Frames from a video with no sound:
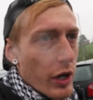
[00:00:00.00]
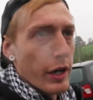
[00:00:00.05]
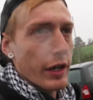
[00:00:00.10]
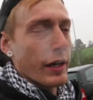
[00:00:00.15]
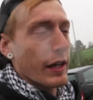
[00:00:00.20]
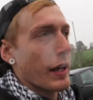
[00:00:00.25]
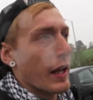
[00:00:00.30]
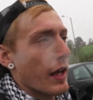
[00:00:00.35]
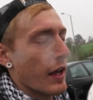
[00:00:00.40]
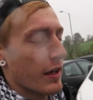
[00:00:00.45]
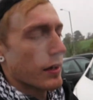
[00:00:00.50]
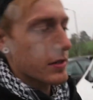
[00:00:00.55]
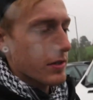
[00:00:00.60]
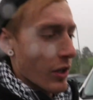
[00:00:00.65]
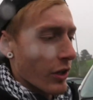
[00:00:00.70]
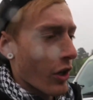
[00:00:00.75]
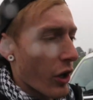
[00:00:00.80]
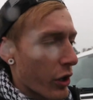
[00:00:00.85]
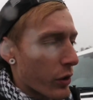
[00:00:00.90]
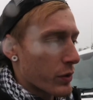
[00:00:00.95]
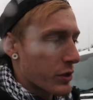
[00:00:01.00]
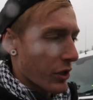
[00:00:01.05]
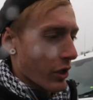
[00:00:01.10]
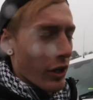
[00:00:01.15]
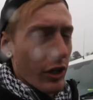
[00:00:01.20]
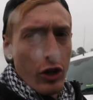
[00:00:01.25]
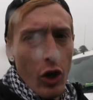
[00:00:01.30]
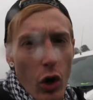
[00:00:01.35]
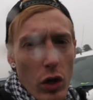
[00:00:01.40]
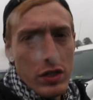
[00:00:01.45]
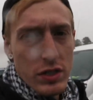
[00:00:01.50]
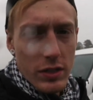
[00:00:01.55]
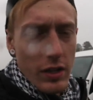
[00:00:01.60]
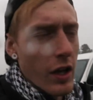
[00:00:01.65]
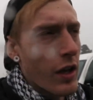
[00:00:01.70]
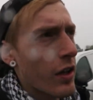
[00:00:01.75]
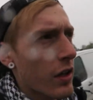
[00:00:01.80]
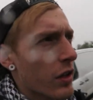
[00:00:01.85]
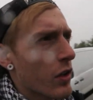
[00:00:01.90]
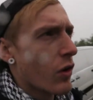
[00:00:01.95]
working here. It's like I always go to
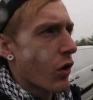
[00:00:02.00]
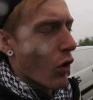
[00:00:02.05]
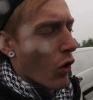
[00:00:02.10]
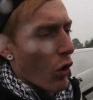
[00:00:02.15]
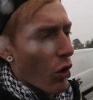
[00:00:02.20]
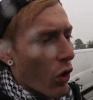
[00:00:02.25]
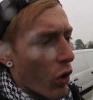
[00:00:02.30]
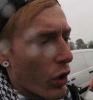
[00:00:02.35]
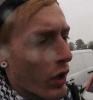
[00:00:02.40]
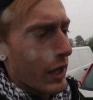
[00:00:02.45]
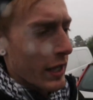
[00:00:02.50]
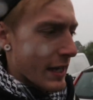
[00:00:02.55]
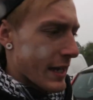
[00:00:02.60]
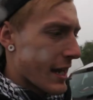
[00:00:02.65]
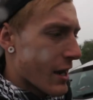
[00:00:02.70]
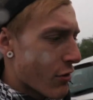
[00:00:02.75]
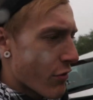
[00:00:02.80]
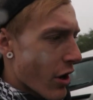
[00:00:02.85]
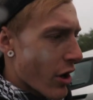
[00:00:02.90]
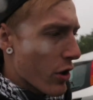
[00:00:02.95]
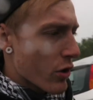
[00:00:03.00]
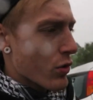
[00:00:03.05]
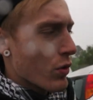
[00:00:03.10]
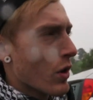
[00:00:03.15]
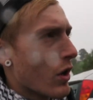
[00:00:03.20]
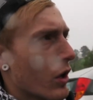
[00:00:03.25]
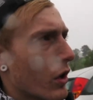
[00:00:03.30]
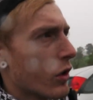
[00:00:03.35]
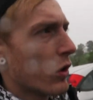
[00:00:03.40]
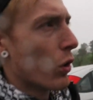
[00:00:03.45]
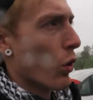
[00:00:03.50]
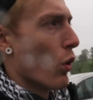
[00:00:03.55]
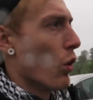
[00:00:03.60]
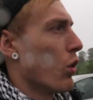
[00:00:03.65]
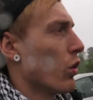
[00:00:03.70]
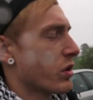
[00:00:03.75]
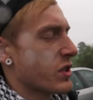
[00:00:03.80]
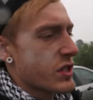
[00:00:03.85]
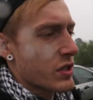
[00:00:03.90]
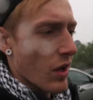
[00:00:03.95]
Costa or Nero
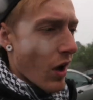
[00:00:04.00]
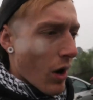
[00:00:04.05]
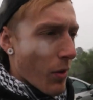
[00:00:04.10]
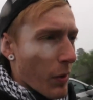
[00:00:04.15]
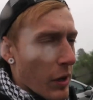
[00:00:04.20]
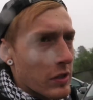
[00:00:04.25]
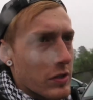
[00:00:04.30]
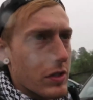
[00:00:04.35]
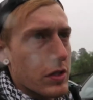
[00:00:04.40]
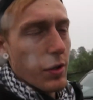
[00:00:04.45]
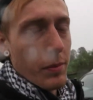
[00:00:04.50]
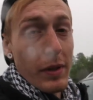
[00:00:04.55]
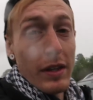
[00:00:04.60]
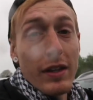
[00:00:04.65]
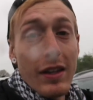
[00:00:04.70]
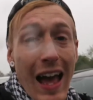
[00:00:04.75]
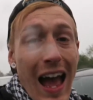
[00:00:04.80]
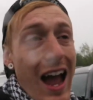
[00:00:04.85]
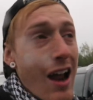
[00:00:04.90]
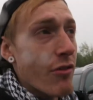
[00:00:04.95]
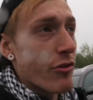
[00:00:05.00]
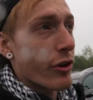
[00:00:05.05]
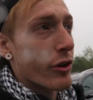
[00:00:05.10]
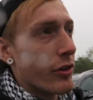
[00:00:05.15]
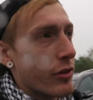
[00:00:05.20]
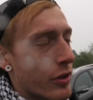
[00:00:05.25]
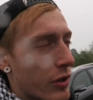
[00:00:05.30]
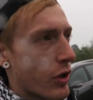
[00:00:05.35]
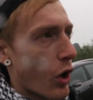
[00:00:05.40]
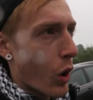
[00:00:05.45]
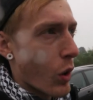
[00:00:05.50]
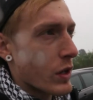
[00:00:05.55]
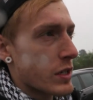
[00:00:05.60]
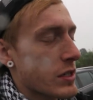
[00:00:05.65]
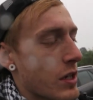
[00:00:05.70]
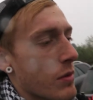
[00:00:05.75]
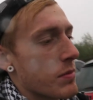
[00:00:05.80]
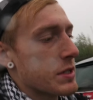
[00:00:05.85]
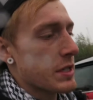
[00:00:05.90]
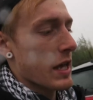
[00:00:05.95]
or Starbucks or something. Aaron
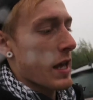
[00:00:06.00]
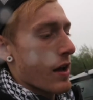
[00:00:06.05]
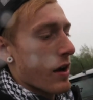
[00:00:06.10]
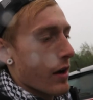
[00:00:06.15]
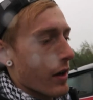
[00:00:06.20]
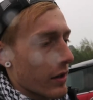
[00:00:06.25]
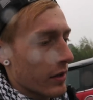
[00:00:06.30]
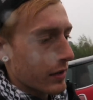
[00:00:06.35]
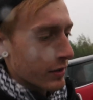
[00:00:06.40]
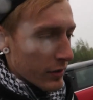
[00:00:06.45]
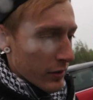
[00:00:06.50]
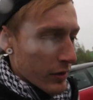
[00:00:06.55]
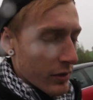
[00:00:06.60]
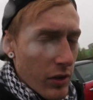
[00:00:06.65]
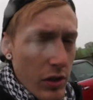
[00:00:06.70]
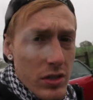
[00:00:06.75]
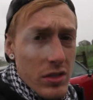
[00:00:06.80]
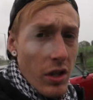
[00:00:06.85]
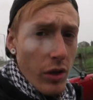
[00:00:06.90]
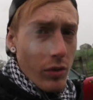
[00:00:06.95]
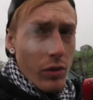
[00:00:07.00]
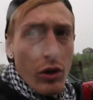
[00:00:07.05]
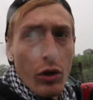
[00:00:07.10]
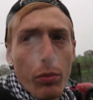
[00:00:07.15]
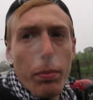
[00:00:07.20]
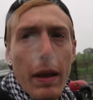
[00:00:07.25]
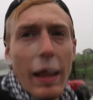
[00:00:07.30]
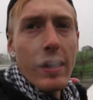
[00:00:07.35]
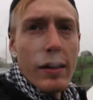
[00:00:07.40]
always comes here. Nice local little